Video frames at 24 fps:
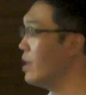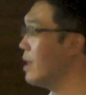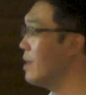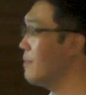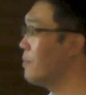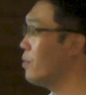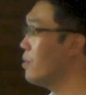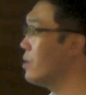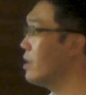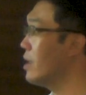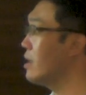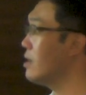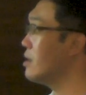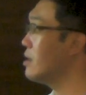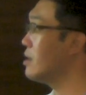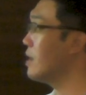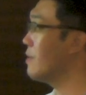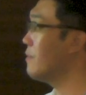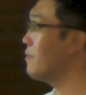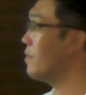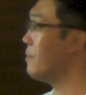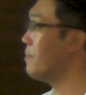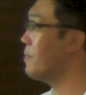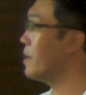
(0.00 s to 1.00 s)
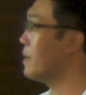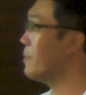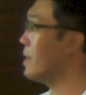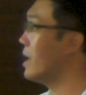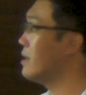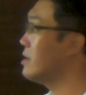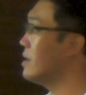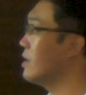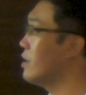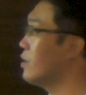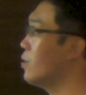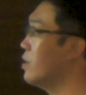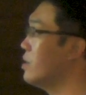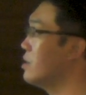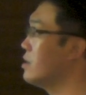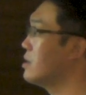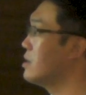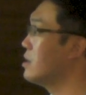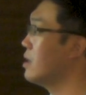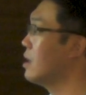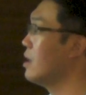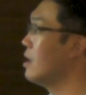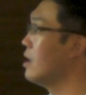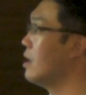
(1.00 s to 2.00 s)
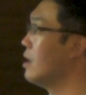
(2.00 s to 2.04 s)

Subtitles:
can put in different peptide sequence.